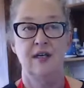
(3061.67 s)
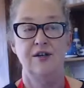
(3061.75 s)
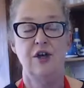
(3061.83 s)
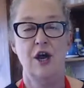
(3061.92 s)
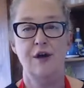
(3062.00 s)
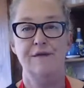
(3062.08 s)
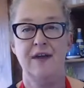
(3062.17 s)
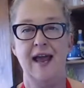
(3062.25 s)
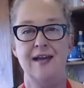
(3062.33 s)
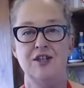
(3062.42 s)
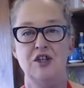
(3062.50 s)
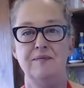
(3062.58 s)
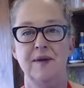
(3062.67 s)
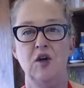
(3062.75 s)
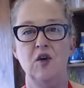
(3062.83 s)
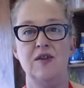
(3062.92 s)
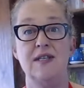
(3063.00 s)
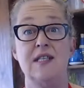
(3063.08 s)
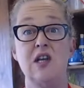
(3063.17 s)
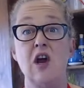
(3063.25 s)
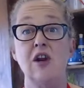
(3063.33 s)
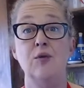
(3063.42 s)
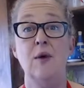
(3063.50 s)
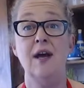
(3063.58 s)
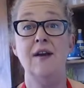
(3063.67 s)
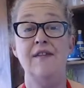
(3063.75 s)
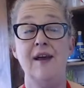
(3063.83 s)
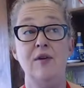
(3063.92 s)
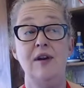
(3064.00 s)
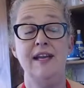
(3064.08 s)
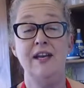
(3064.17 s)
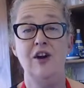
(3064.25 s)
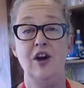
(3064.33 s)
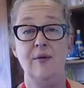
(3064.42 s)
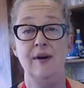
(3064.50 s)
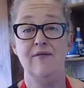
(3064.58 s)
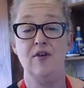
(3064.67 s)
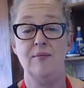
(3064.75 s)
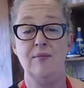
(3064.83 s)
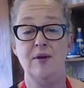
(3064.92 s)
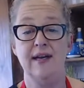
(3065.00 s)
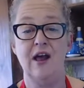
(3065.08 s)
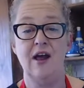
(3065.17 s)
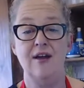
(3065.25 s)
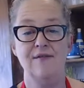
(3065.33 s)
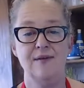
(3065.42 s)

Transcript: notification bell, the solid one, that will let you know whenever I'm going live.